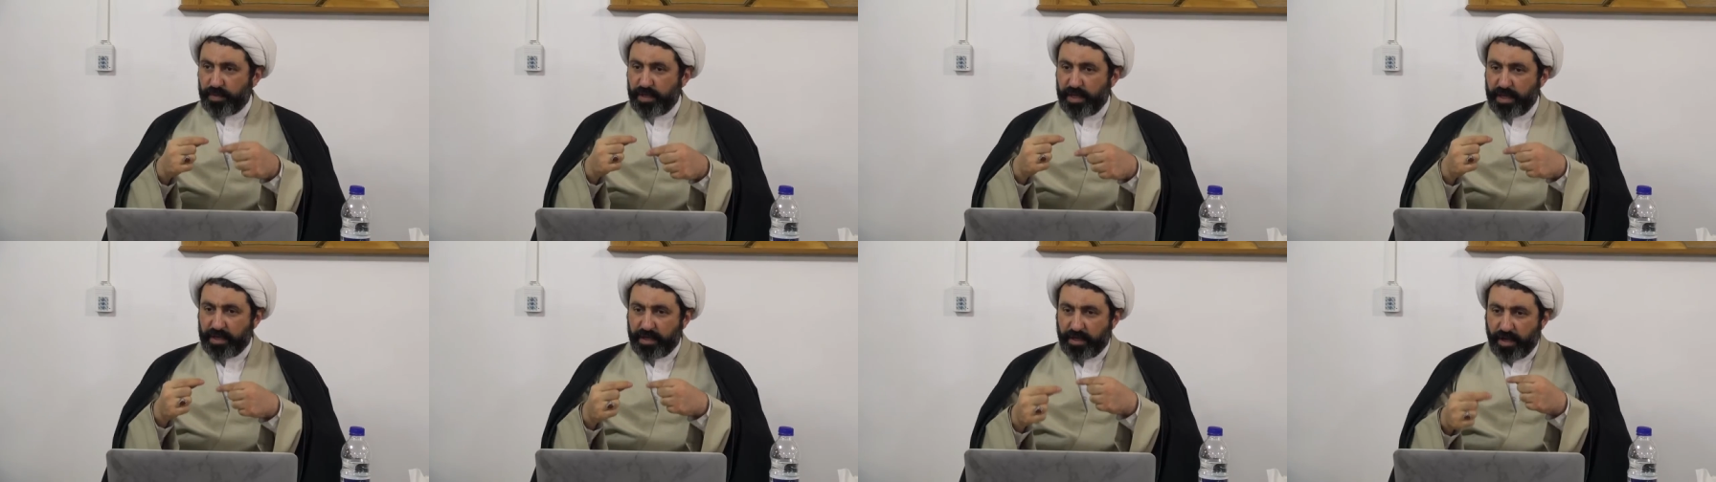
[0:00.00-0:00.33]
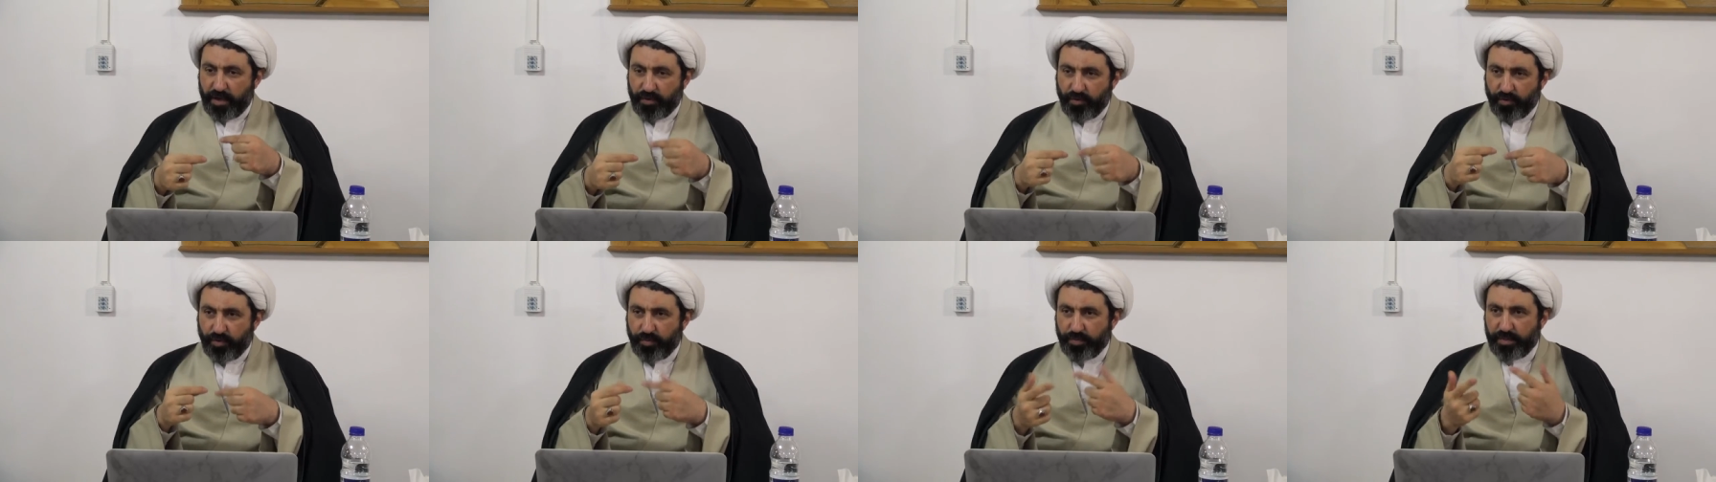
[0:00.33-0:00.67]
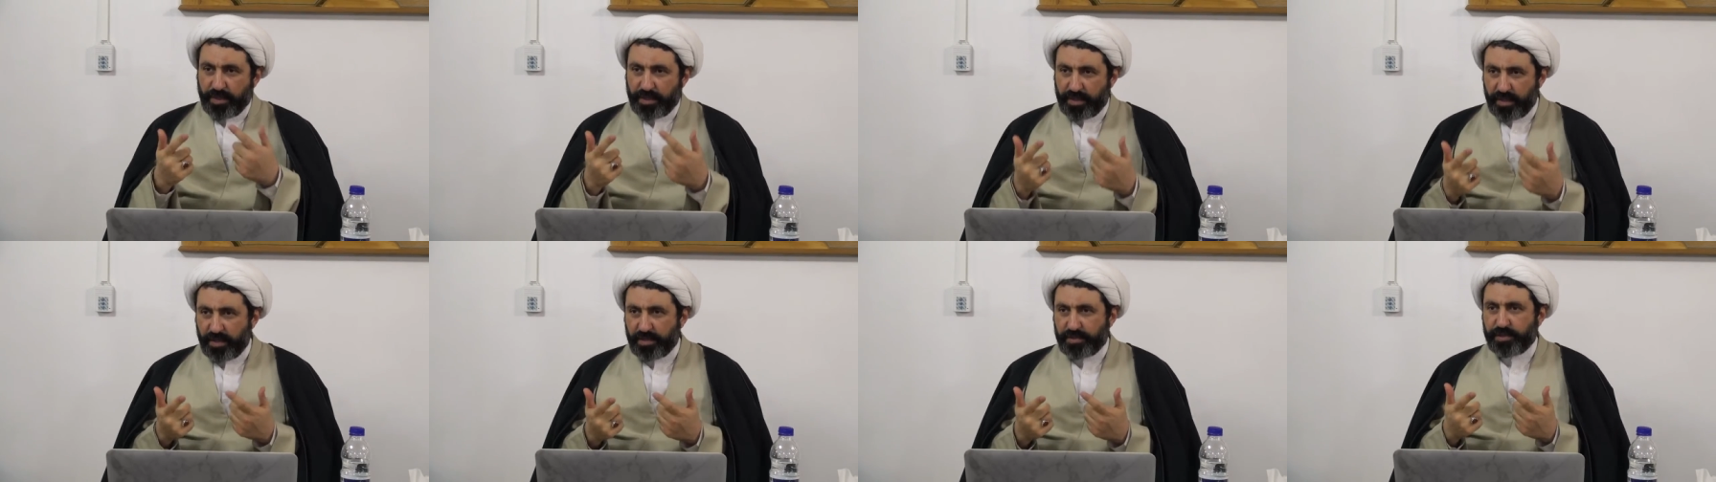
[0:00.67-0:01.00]

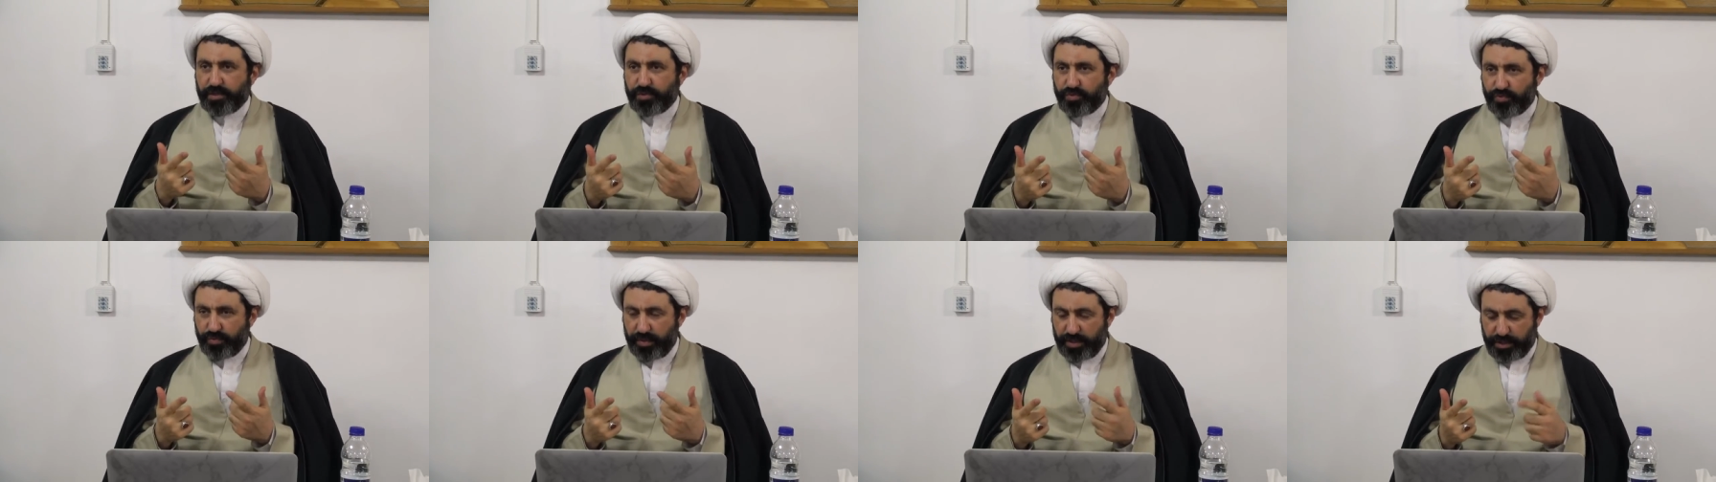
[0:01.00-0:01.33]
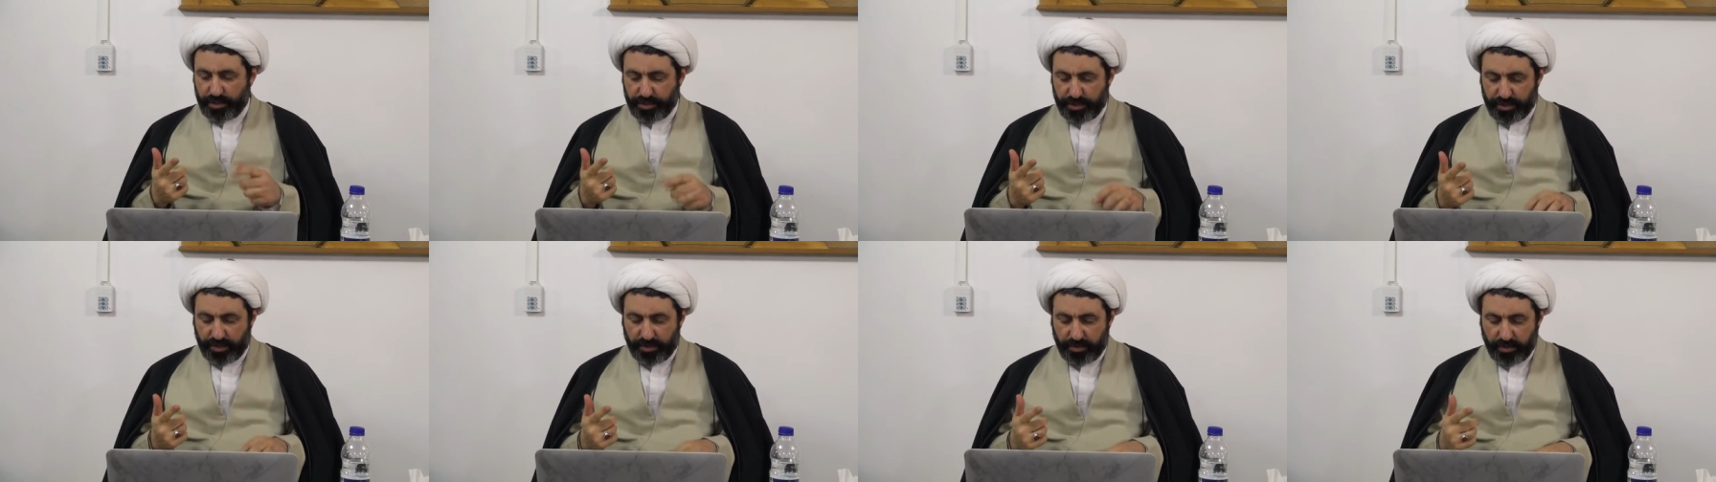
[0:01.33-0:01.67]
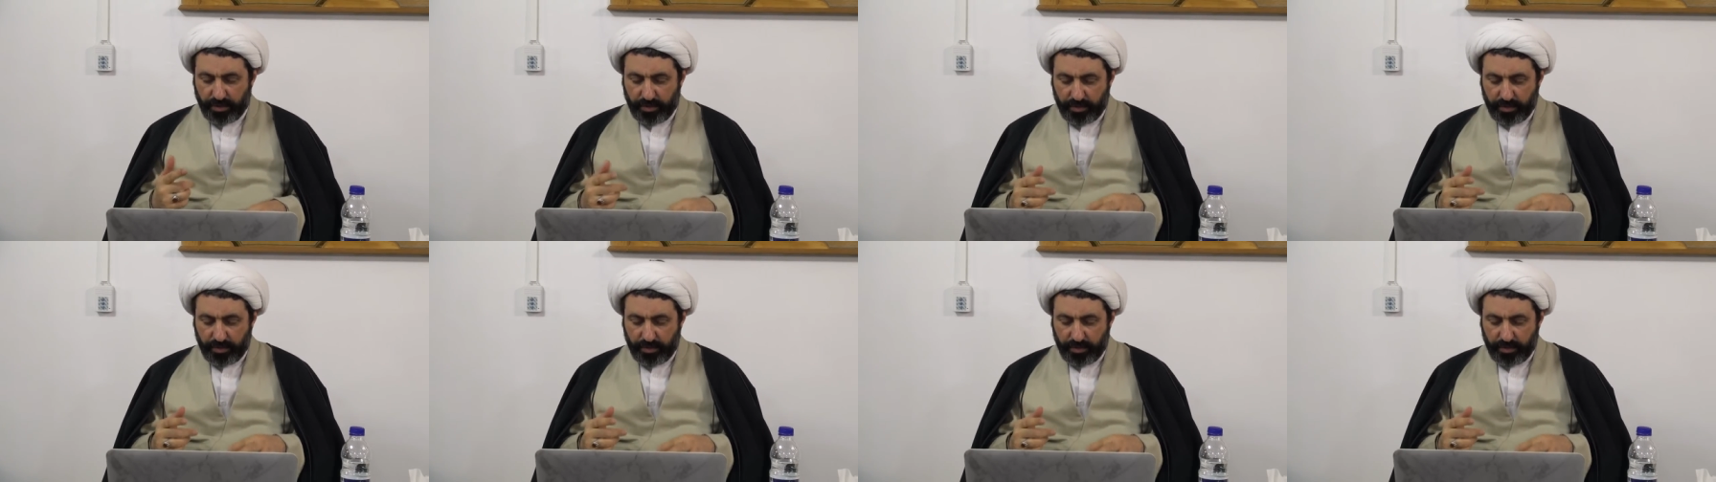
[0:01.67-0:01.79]
economical situation.